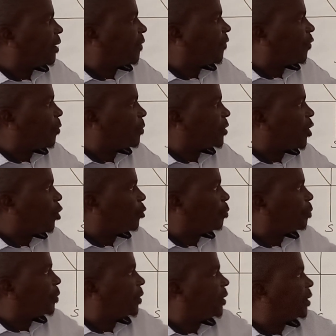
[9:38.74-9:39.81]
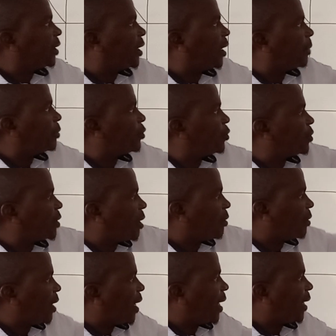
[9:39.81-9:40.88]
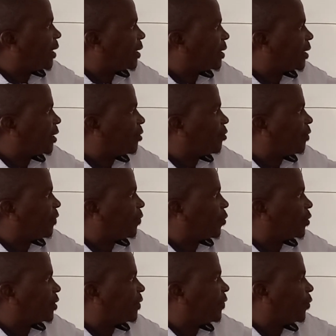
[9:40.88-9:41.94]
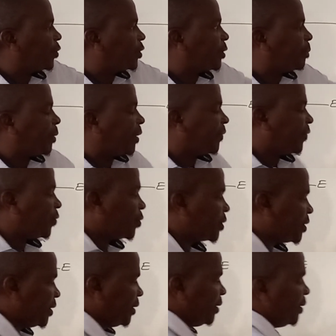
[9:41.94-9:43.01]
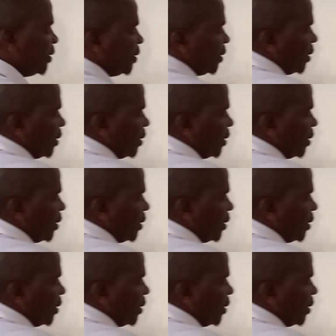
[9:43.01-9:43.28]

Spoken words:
From town B up to town R, there we've got 40 by 40.